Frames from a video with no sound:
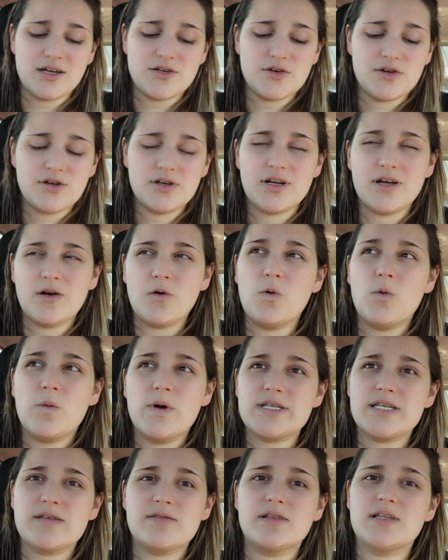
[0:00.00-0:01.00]
don't
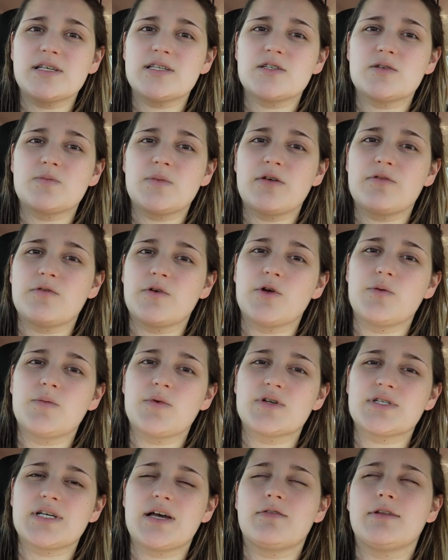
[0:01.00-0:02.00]
always have the lists on my phone
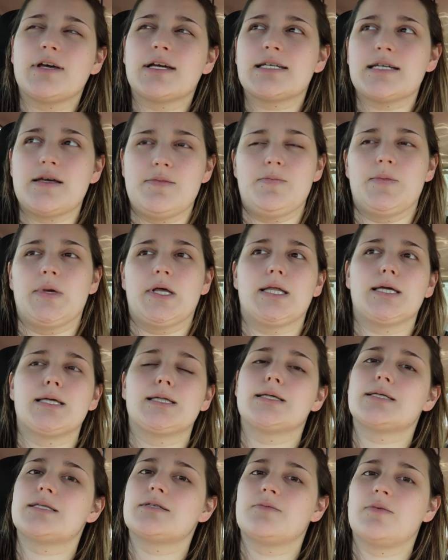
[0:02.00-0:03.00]
because I have like 10
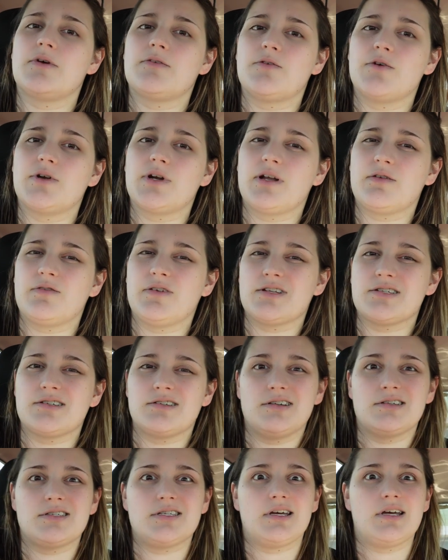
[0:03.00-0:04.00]
billion lists on my phone, and I find
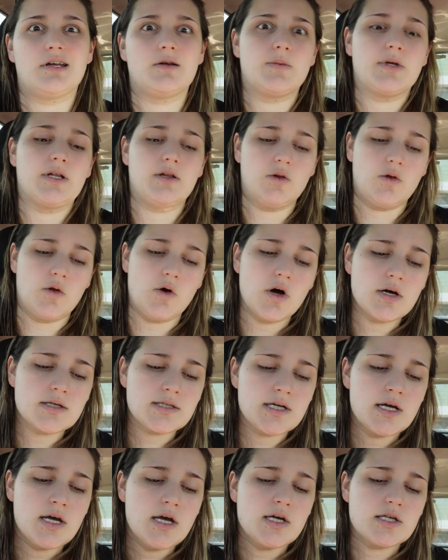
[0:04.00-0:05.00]
sometimes I get a bit
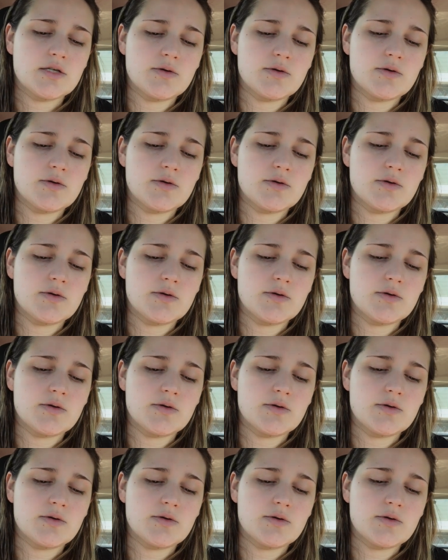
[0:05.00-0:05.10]
lost.